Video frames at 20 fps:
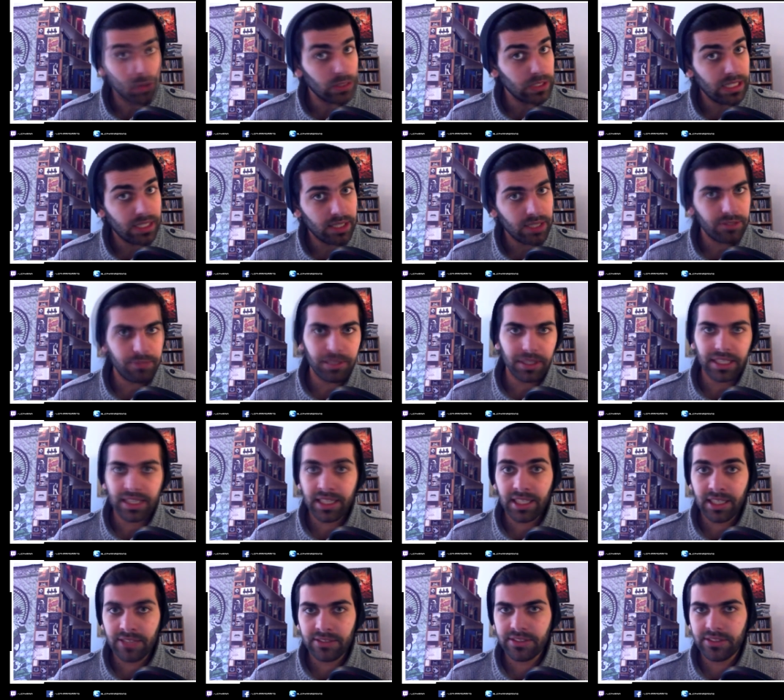cards, but
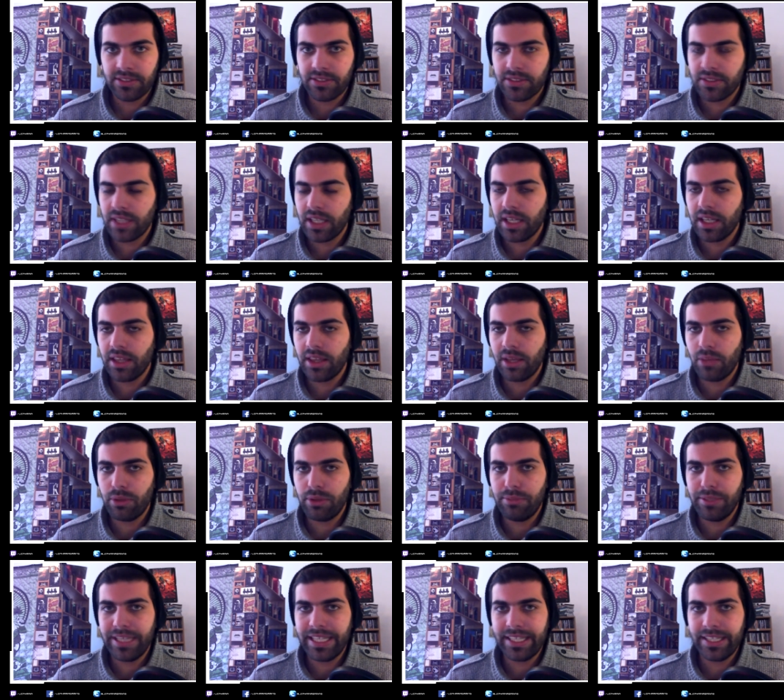classes that we'll
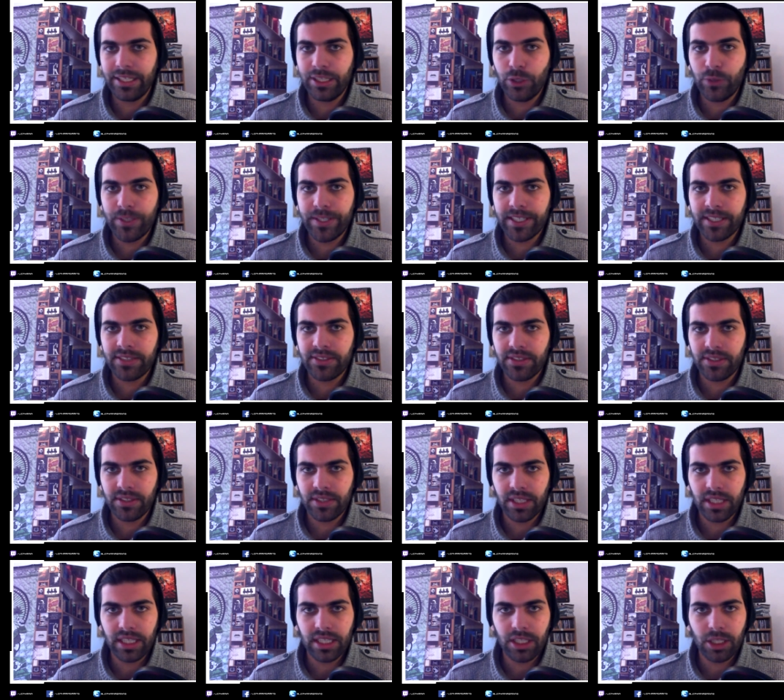be getting new cards
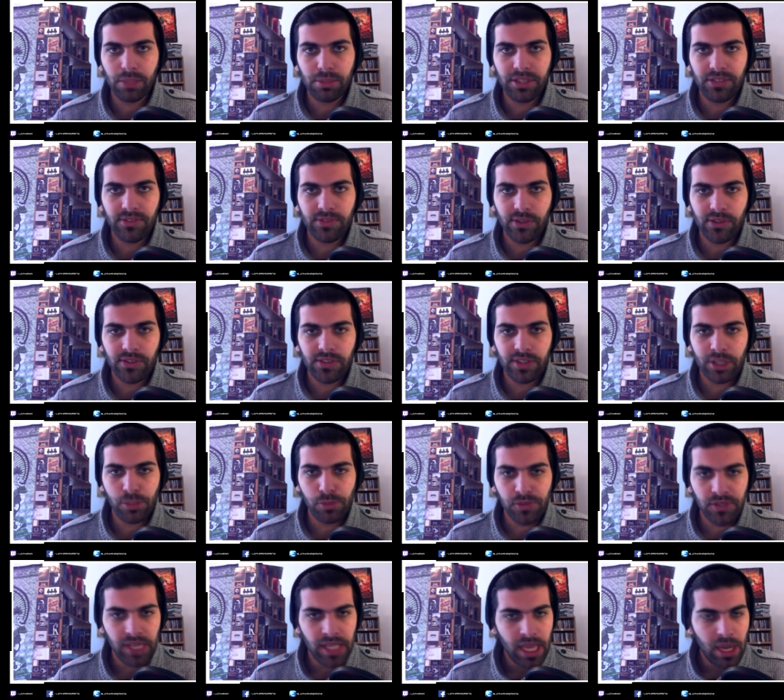in Goblins versus
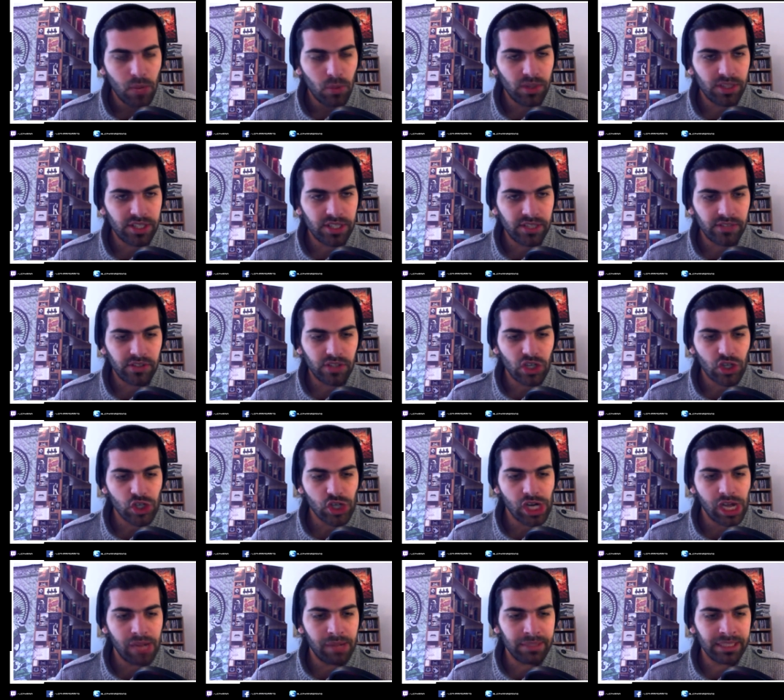Gnomes, which is
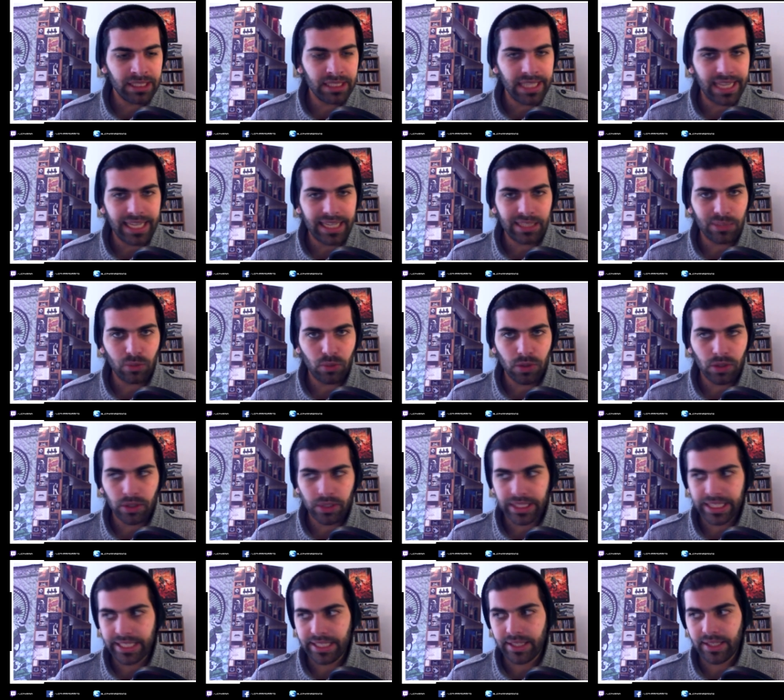Shaman and
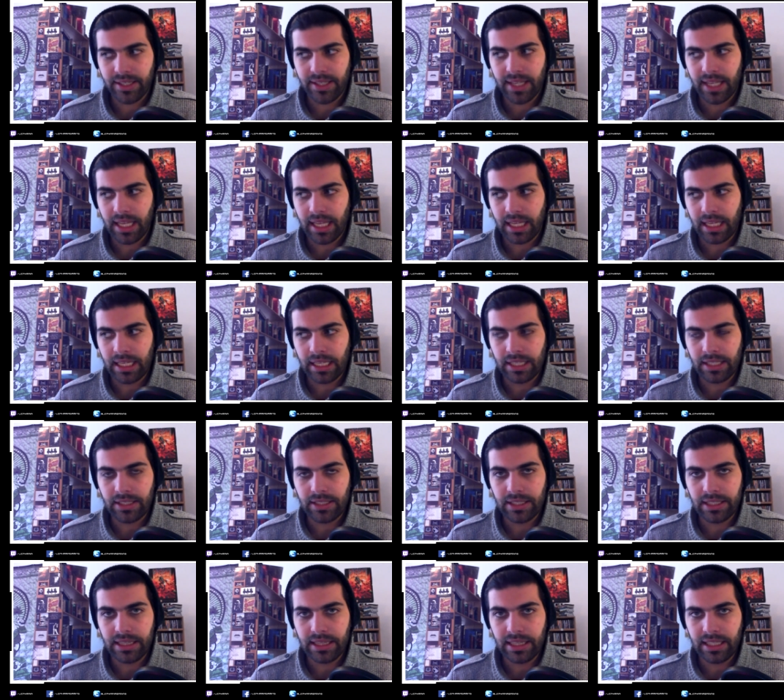Warlock, and
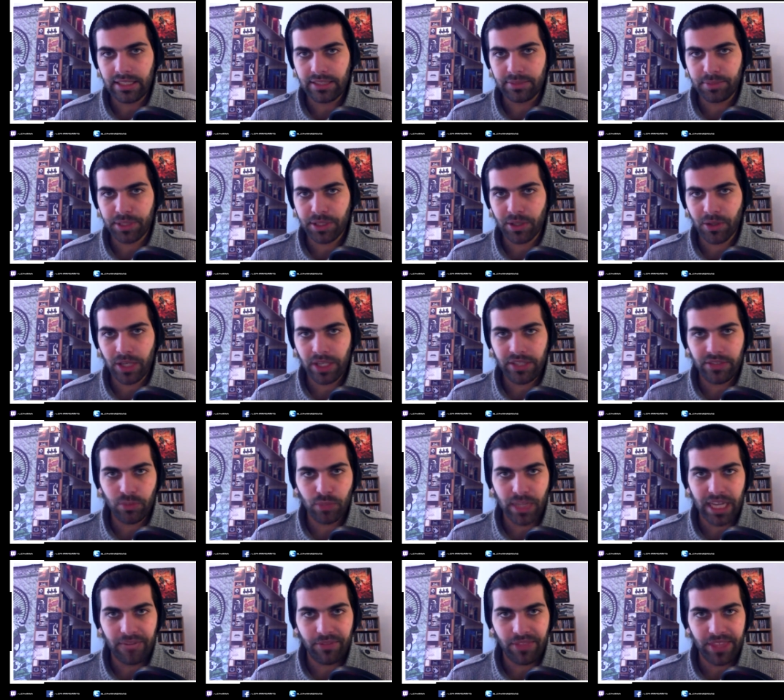last but not least we
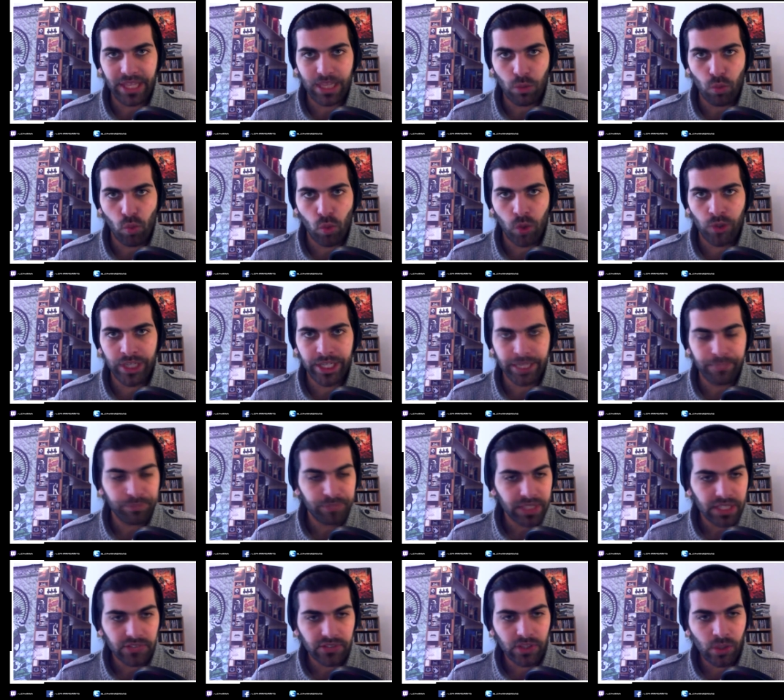have the Warrior.
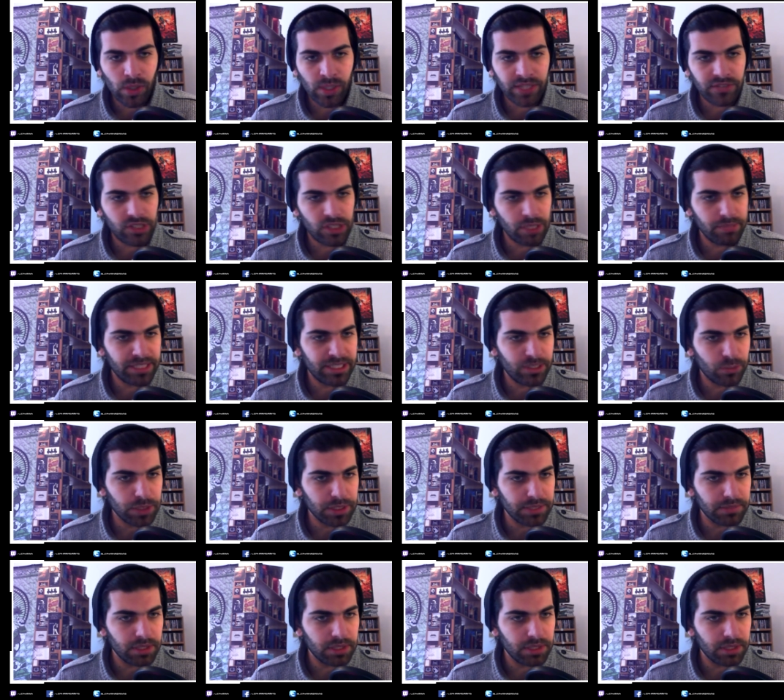So let's jump into it.